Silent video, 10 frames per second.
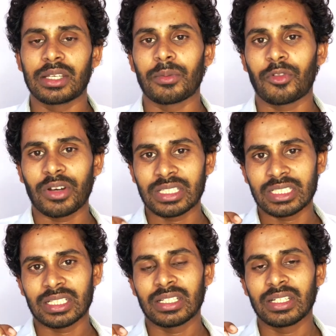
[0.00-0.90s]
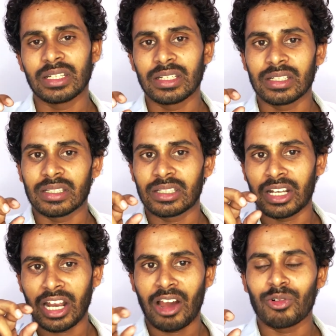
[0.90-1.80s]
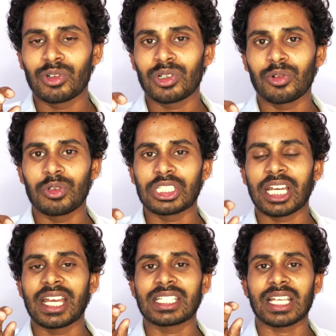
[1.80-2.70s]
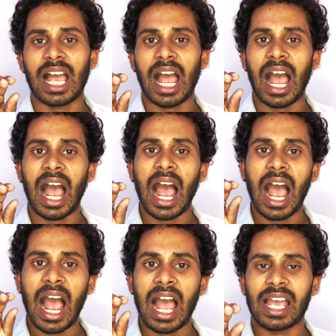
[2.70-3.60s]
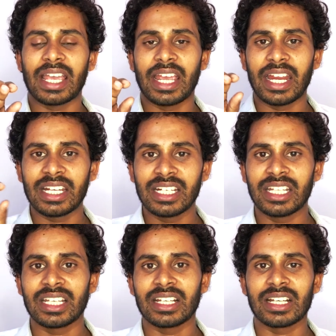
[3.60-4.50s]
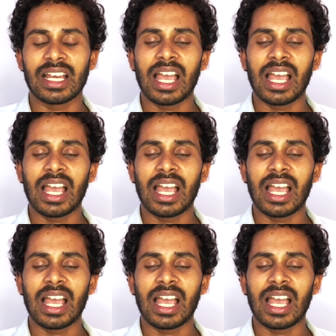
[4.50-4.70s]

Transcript: First, the noun which has a ending.